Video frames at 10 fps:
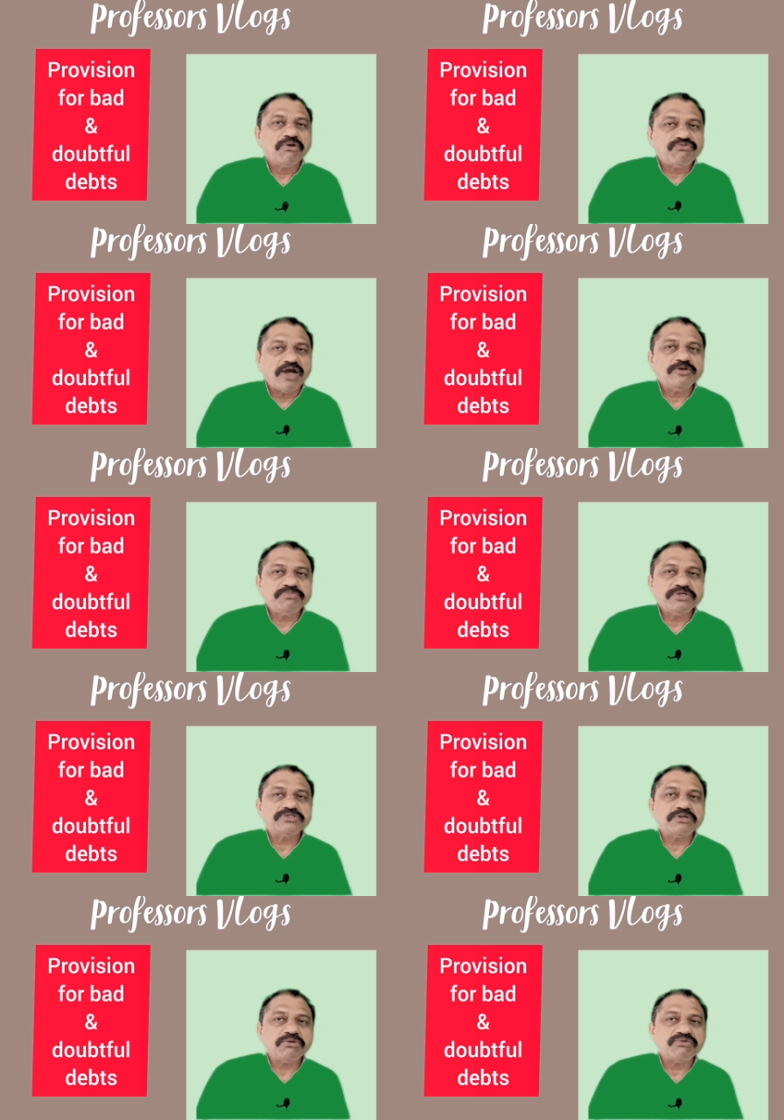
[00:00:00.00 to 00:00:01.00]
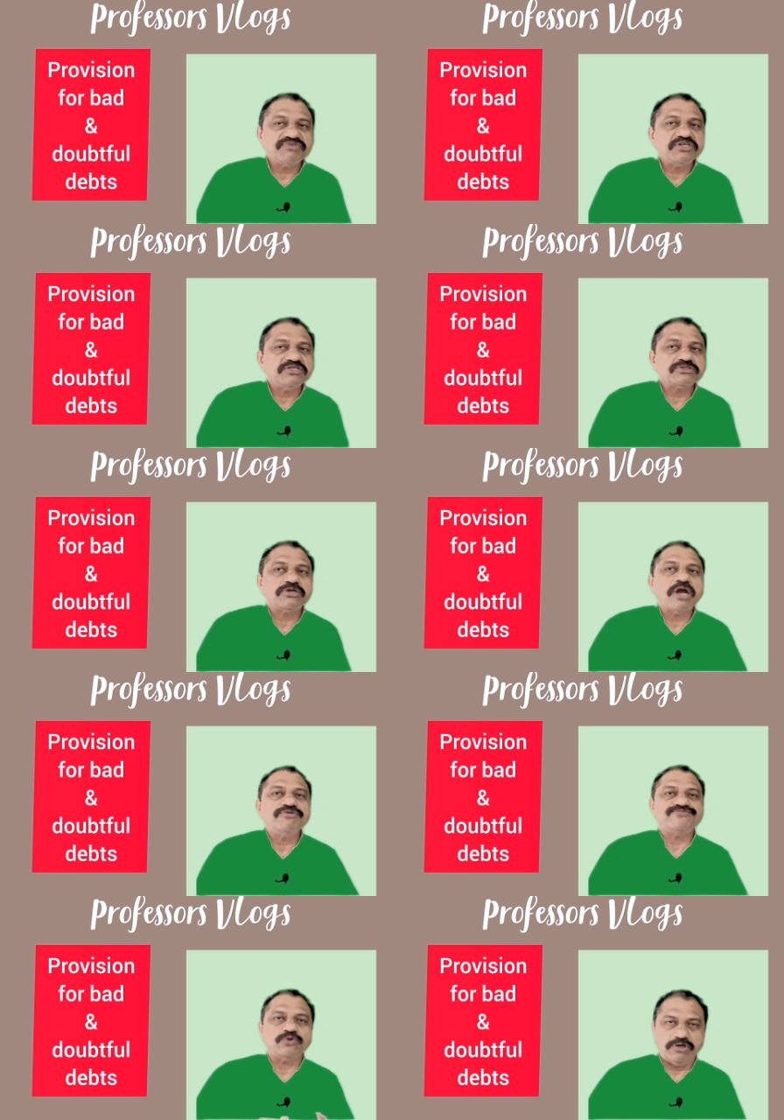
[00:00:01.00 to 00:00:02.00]
five percent of it is
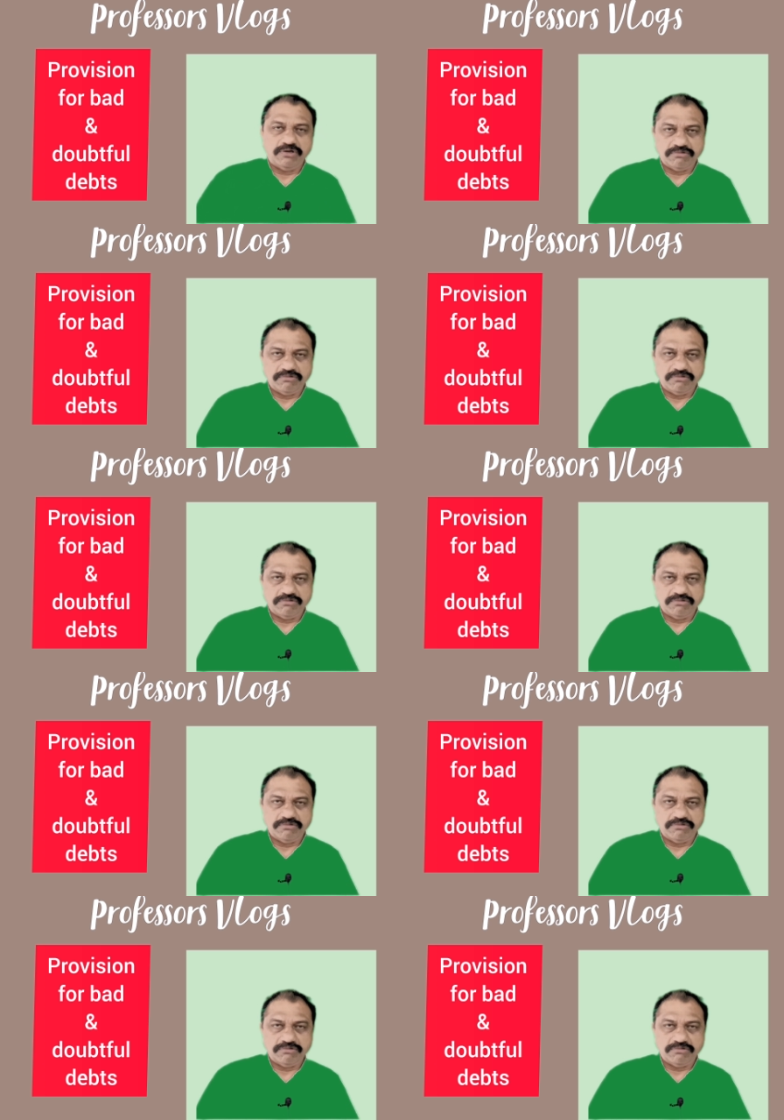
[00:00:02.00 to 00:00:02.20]
doubtful.